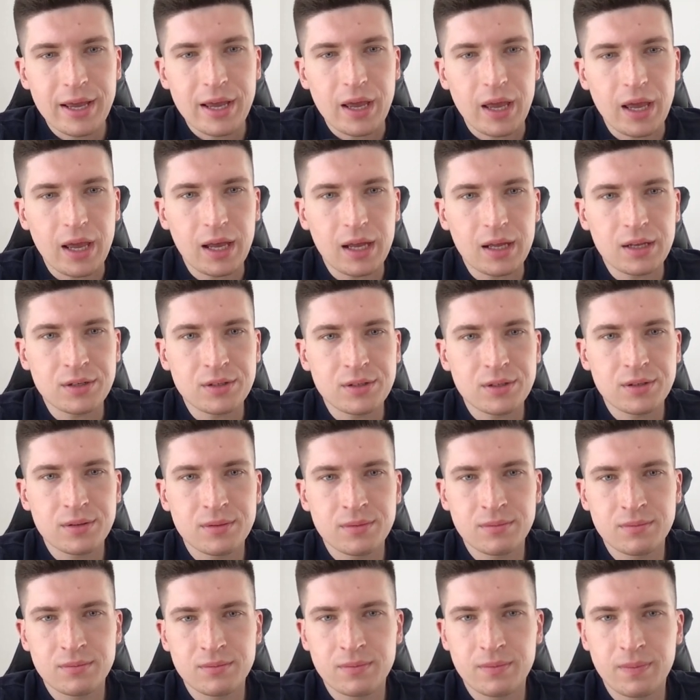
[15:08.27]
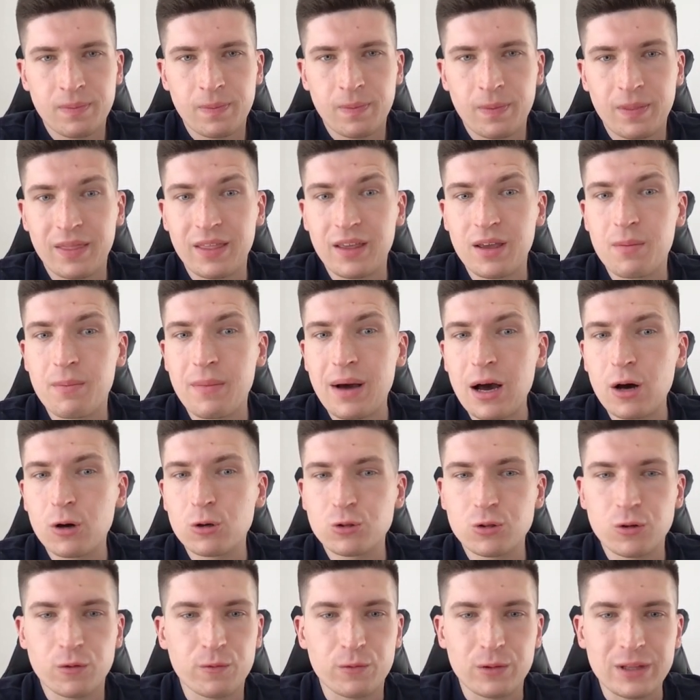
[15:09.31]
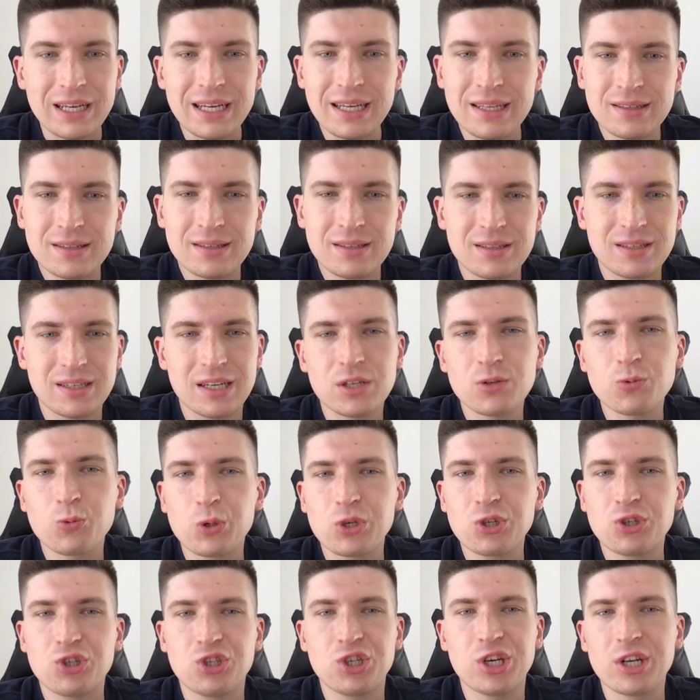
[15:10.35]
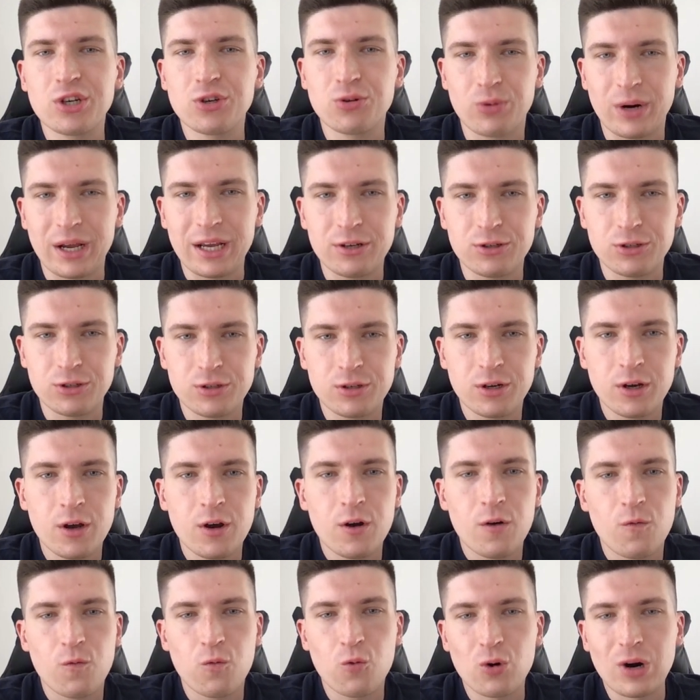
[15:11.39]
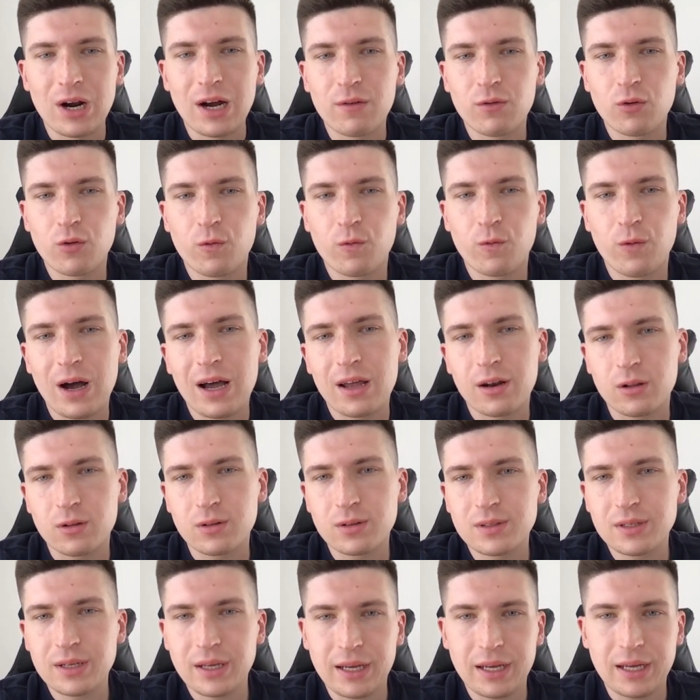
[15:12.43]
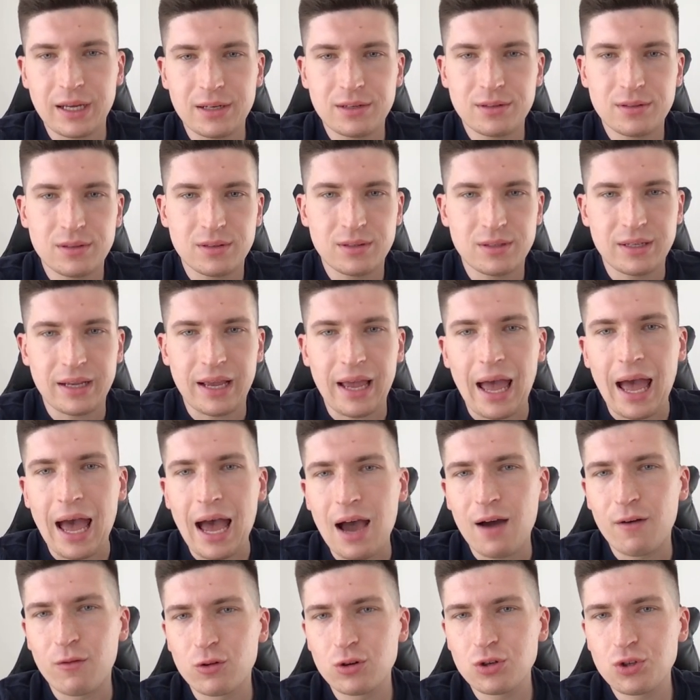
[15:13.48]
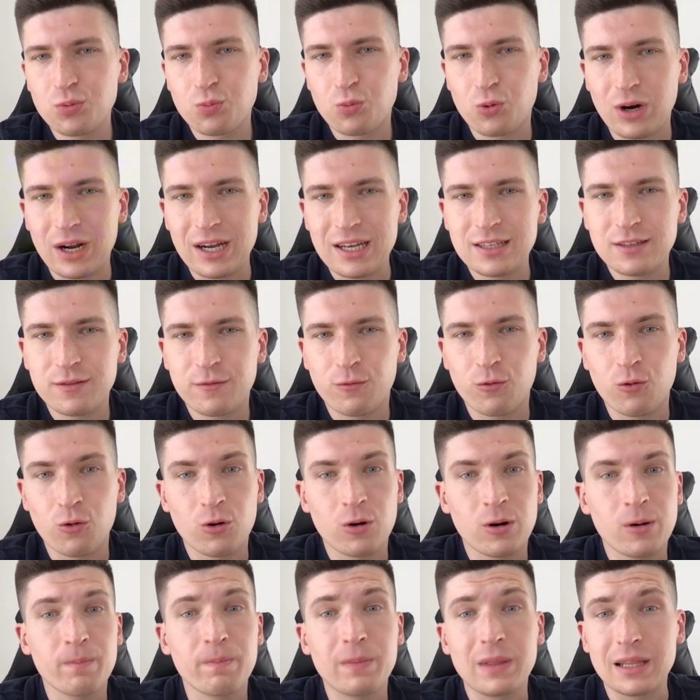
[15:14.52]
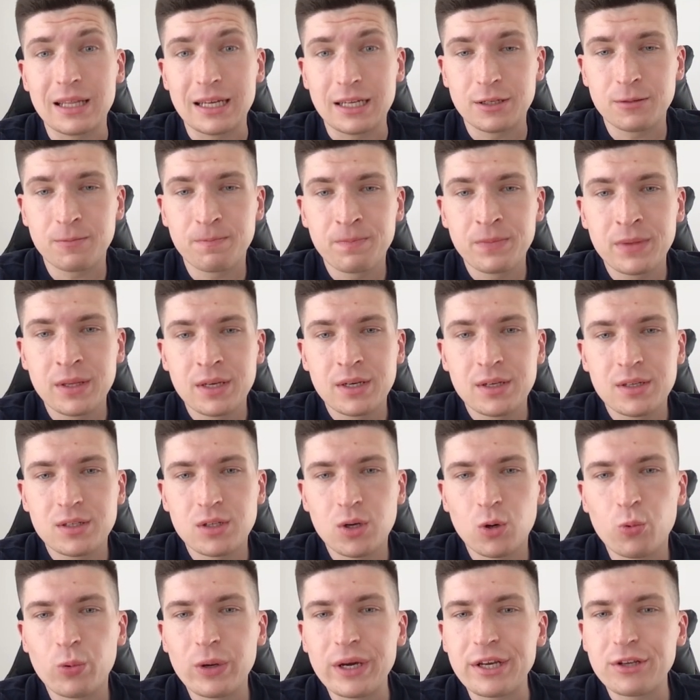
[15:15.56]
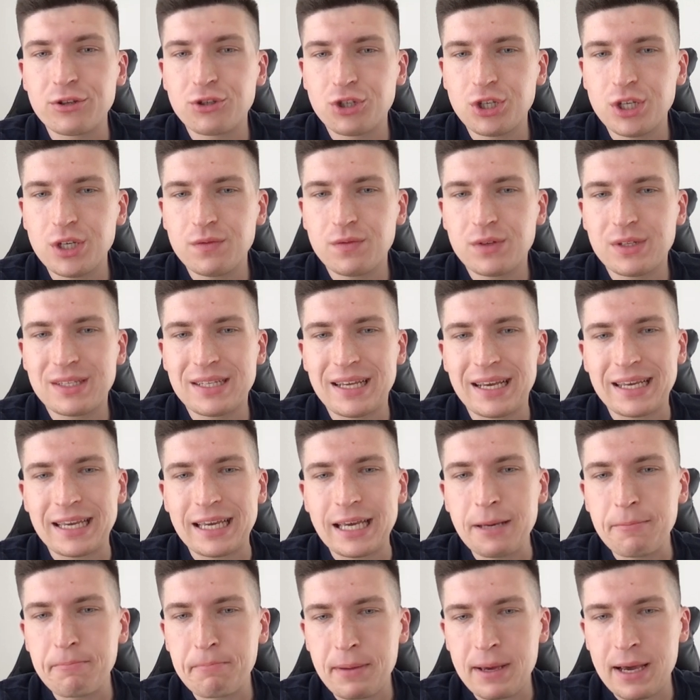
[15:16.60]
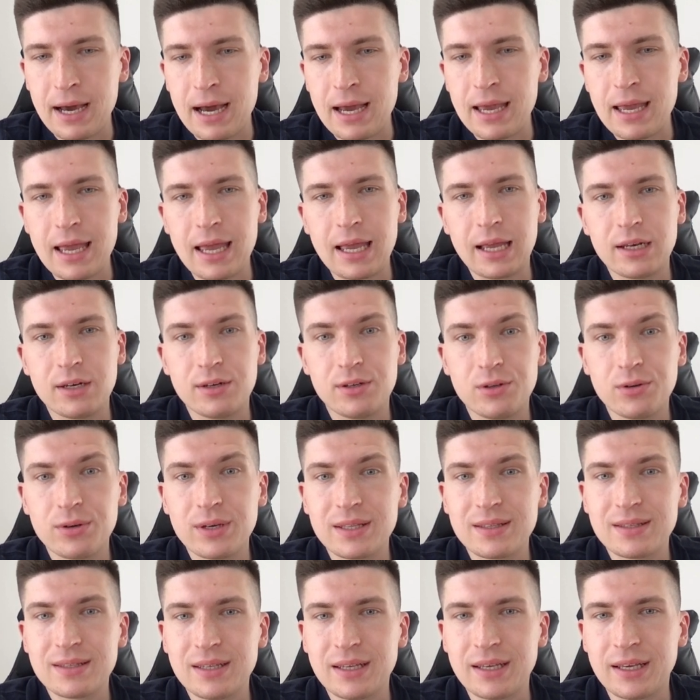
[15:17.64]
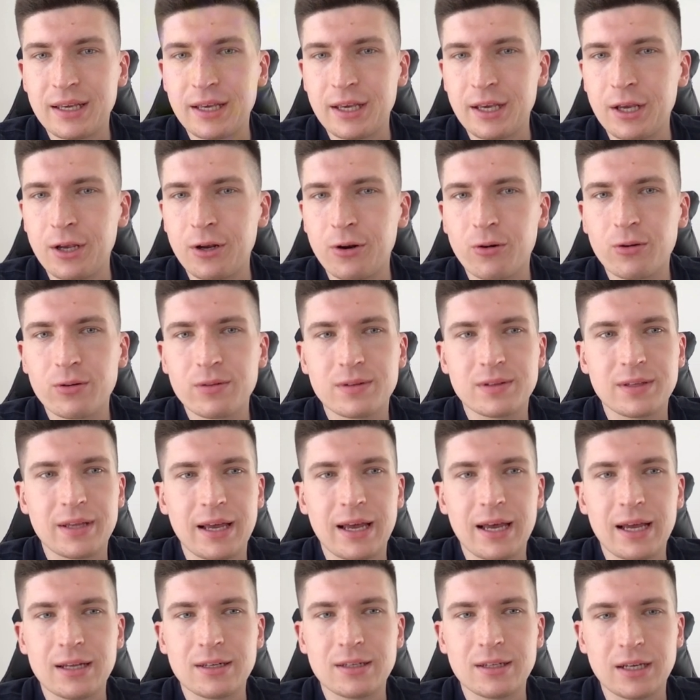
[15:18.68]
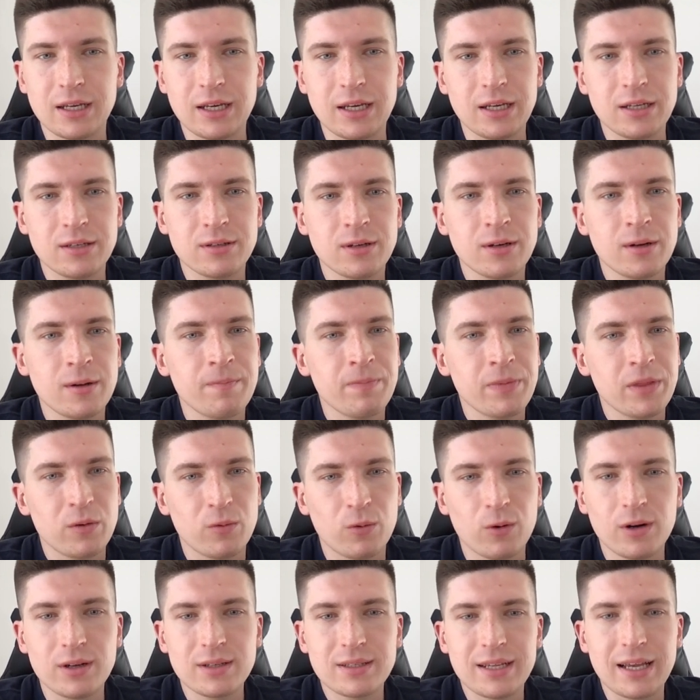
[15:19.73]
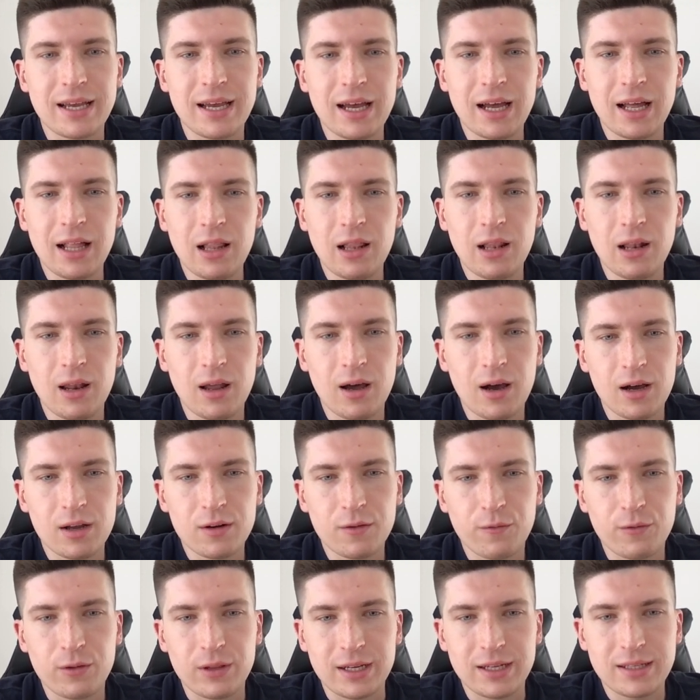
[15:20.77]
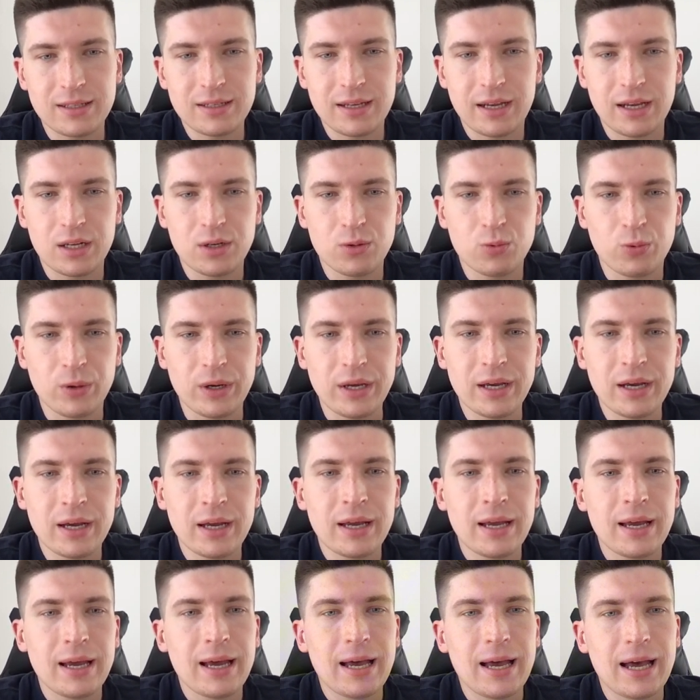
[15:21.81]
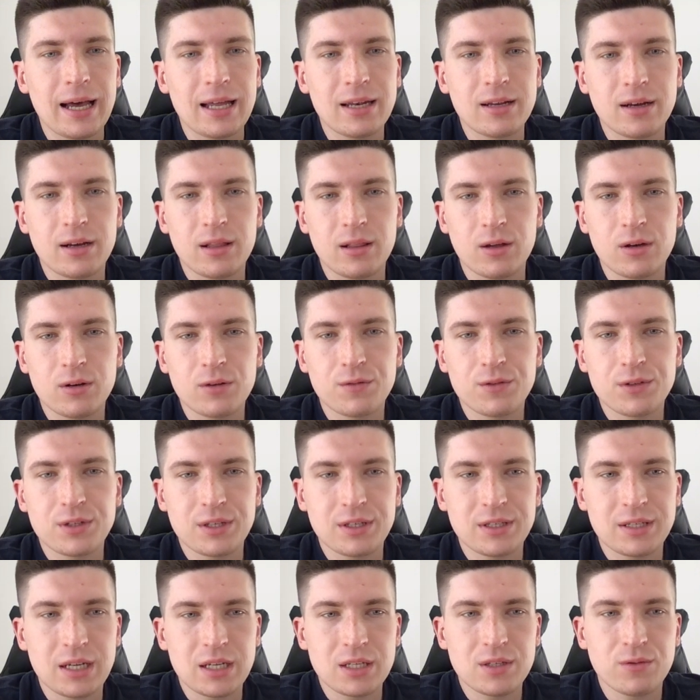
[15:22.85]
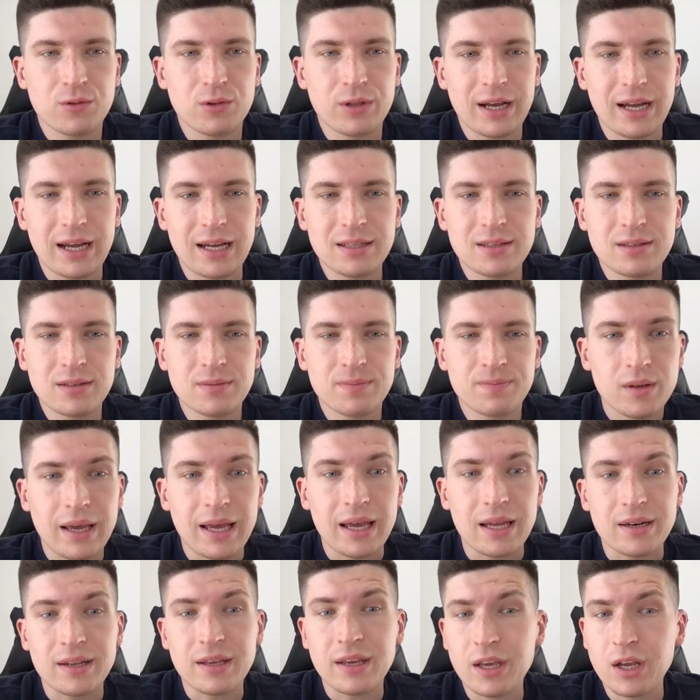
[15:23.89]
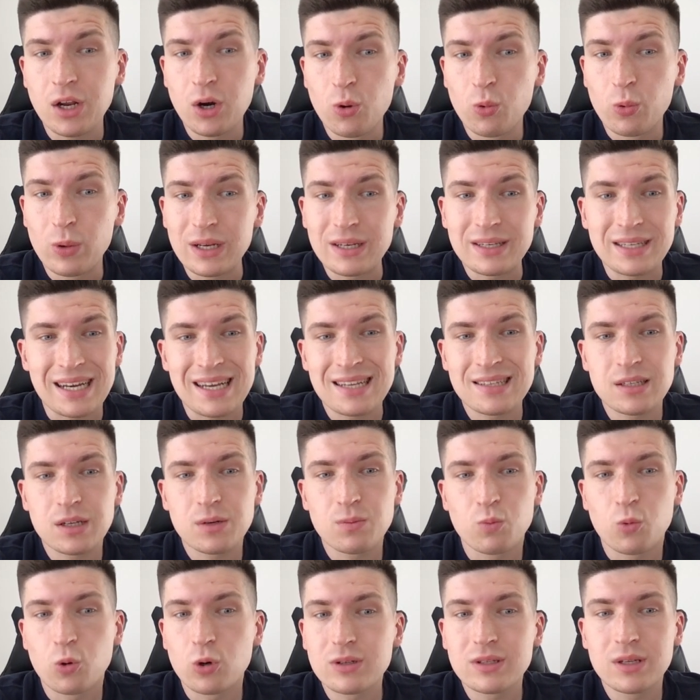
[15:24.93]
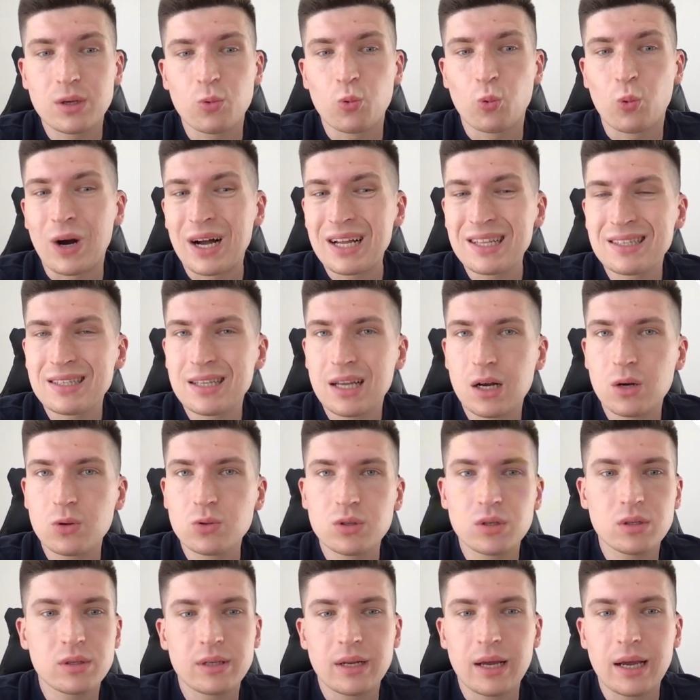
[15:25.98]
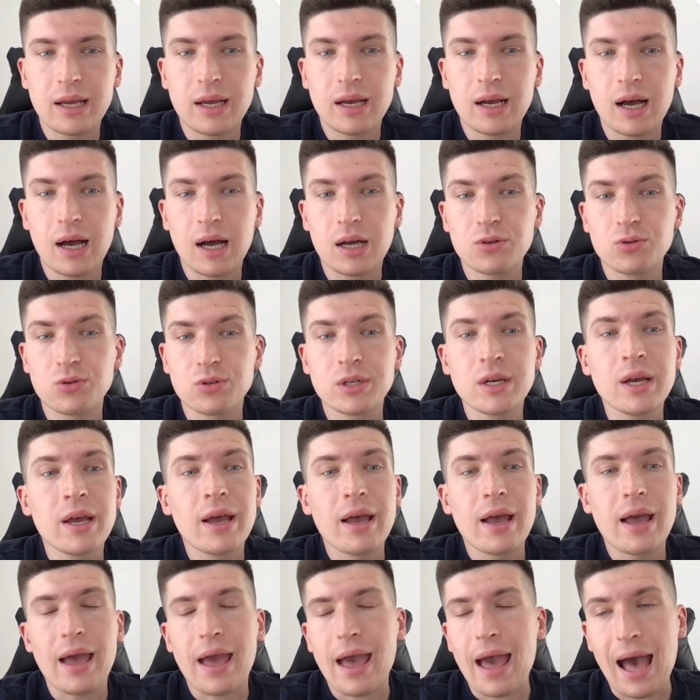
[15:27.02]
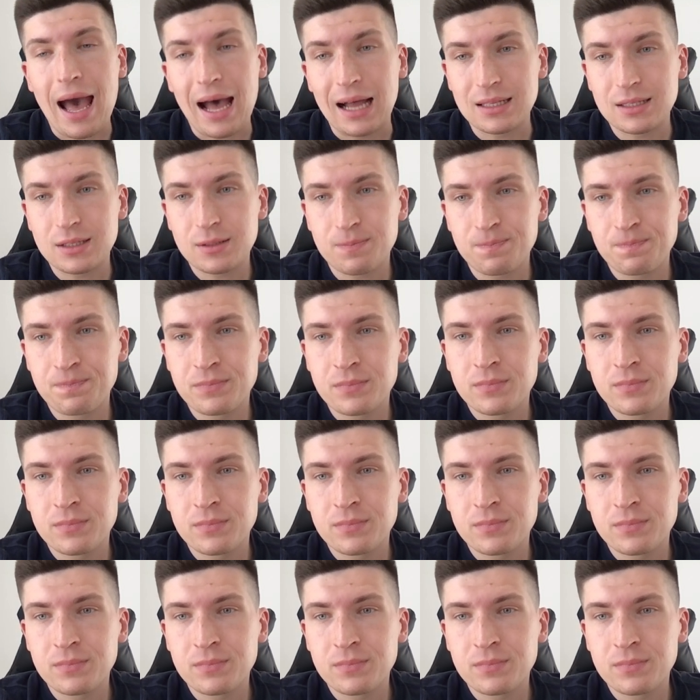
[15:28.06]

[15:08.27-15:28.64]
and the amount of leads that we generated for our funnels and the average price for lead. So we achieved the KPI, and you can see here that it was a lot of leads and we had a lot of successful ads. And here we tested more than 1,900 ads.